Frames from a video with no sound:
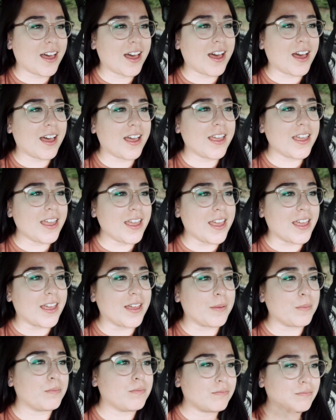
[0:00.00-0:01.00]
I
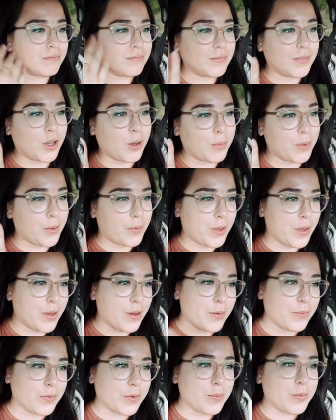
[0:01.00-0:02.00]
am on my way
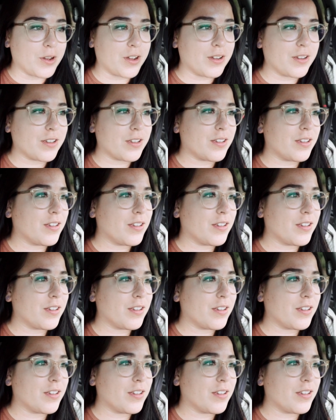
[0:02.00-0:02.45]
home from work